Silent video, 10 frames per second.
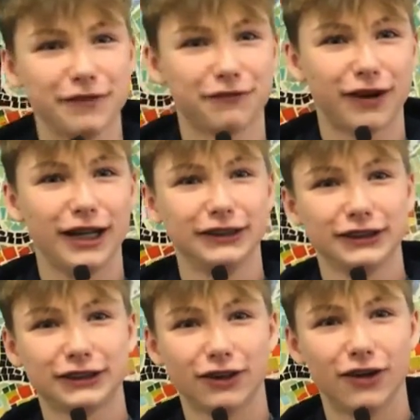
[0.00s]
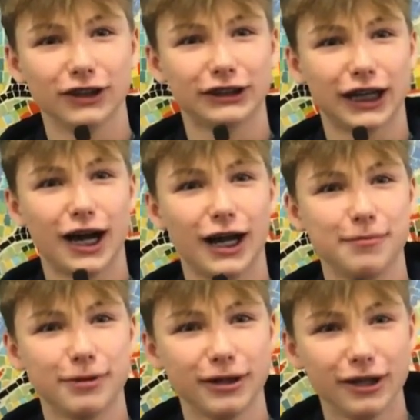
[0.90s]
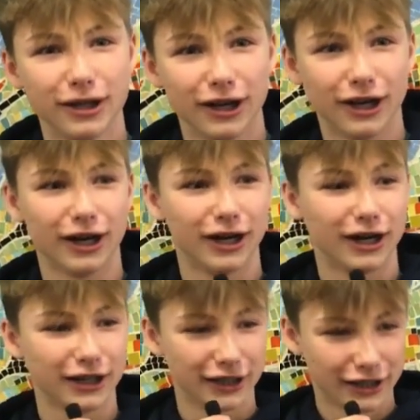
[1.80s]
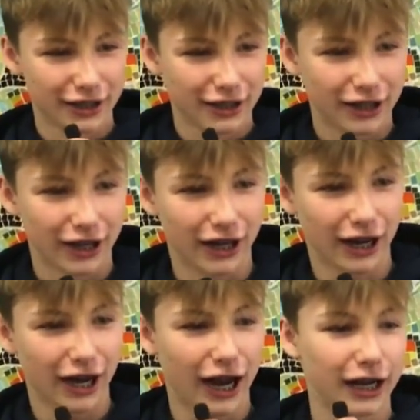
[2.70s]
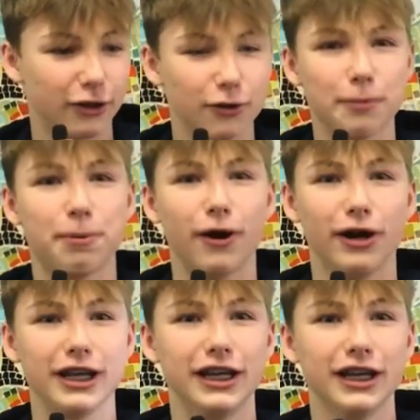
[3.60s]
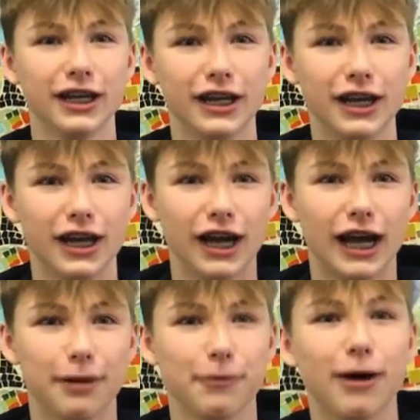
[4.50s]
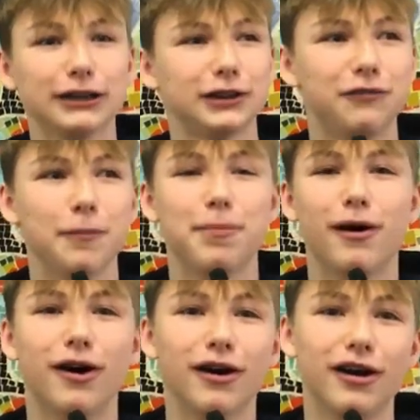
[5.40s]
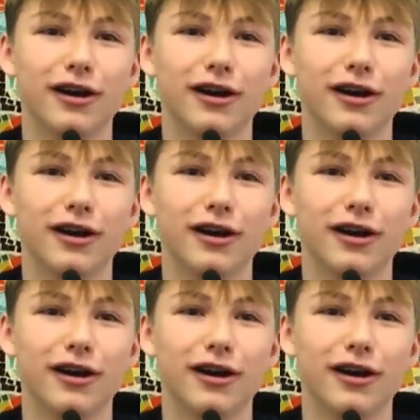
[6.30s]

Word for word: and friends all the time. Uh, I go to a party and we watch the football.